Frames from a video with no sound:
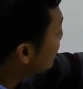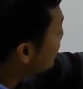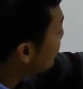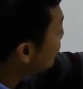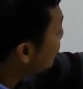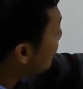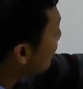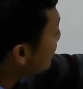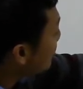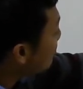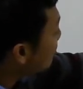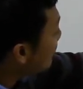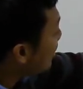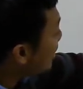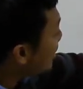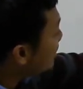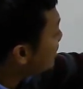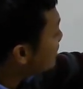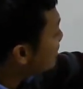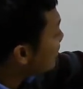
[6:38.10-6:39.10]
to 1
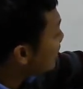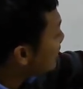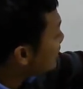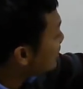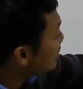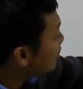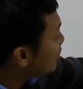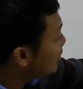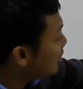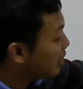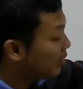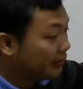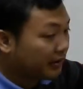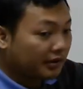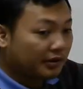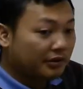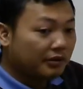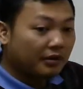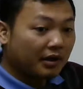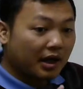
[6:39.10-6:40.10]
minus x squared over
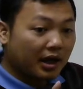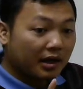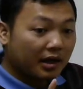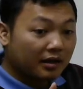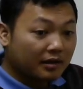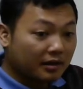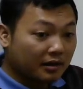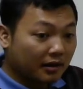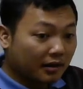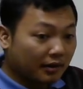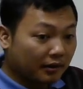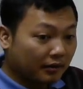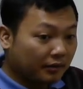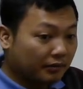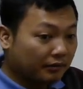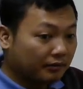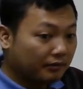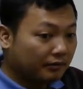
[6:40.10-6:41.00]
2 at 0.